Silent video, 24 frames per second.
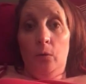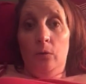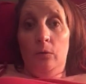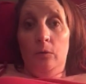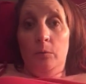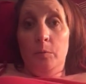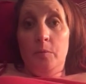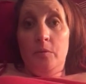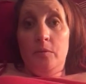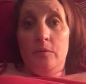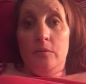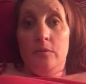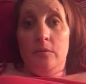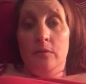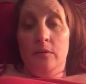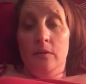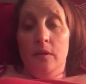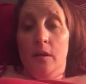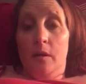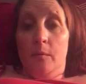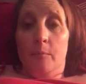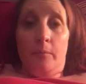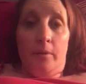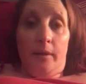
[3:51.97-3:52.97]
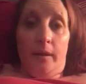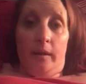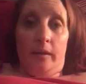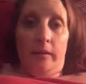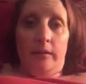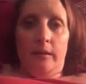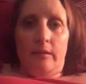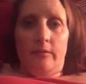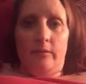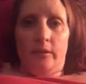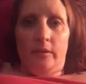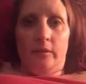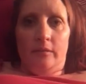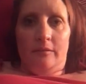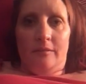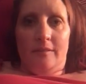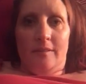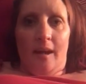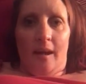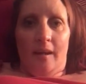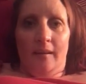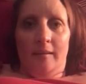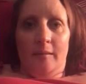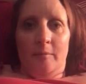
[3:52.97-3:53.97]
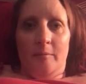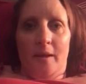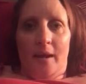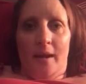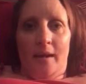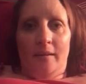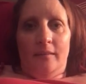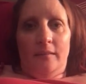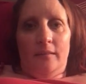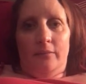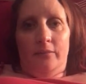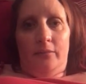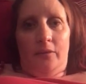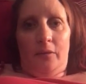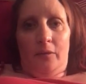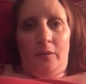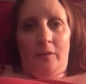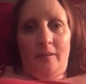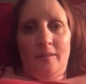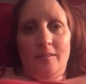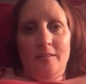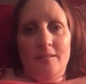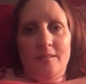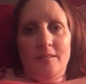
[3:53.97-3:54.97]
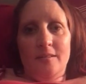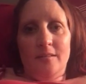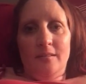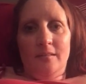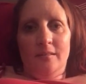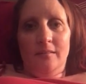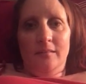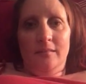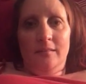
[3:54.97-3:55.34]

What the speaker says: Oops. But I could never tell him that, of course.